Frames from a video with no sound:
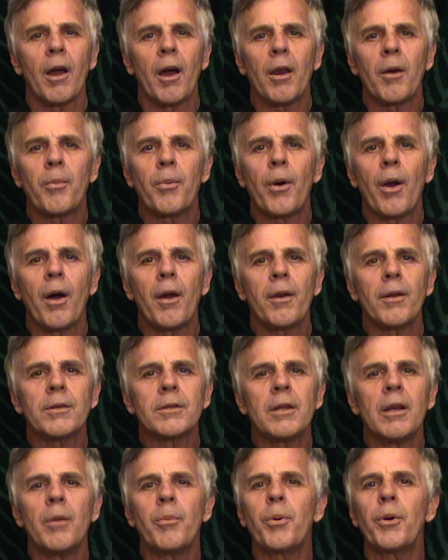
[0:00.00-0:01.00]
lot of
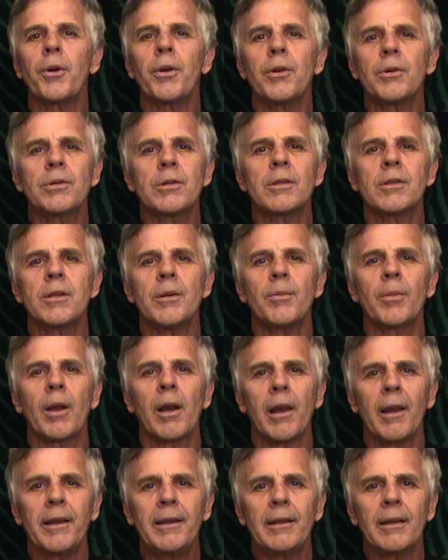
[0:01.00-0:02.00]
products, and it produces them
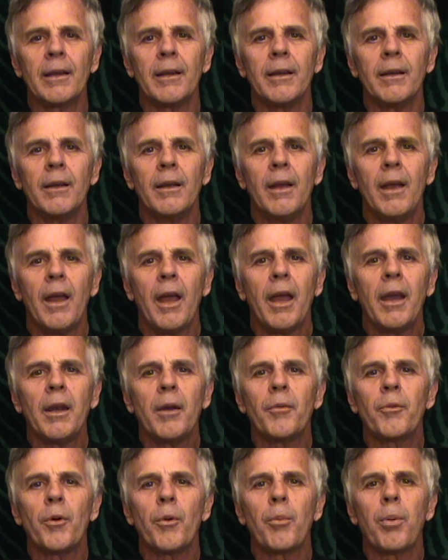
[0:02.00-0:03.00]
cleanly
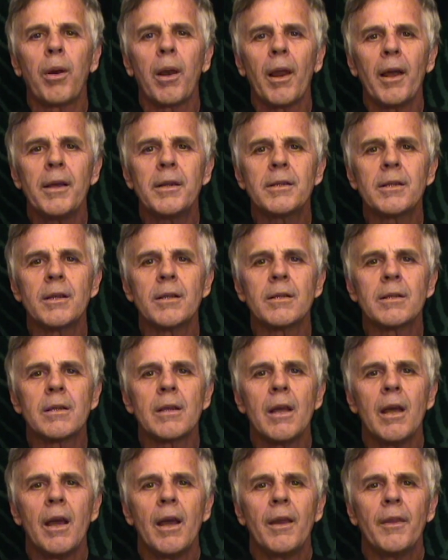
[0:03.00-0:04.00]
and it
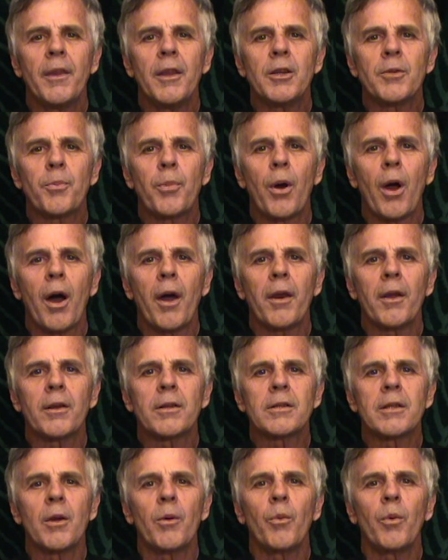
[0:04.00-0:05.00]
replaces these
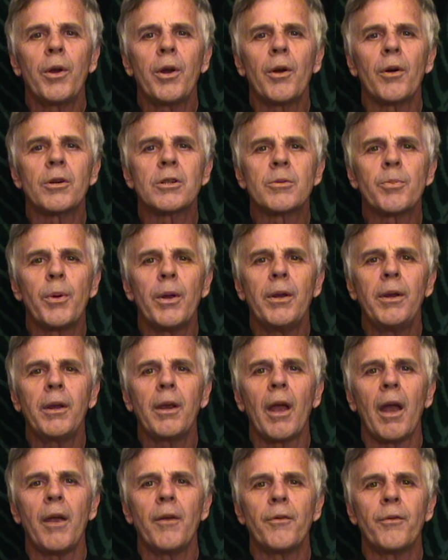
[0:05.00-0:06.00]
products that we are
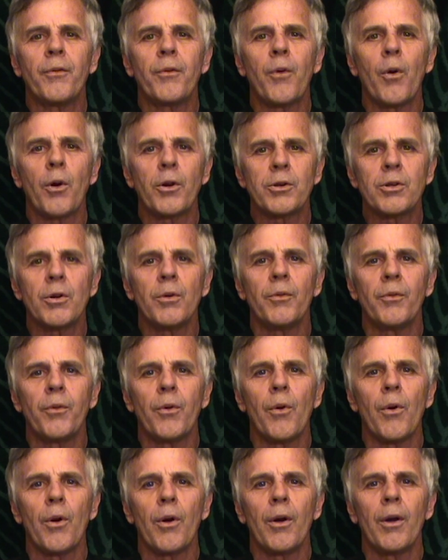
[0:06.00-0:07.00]
spending a fortune
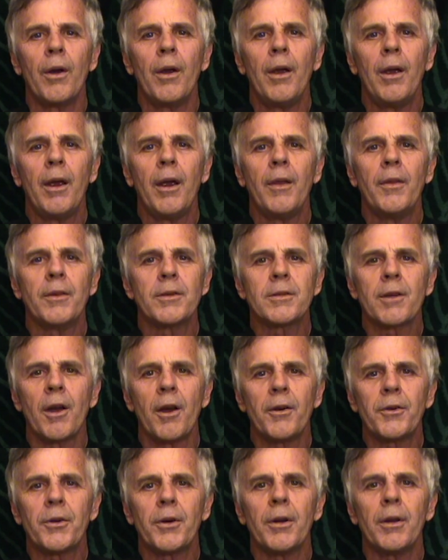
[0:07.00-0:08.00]
for in this
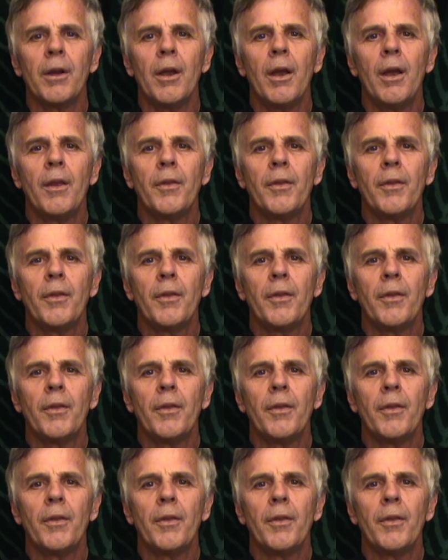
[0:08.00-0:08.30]
country.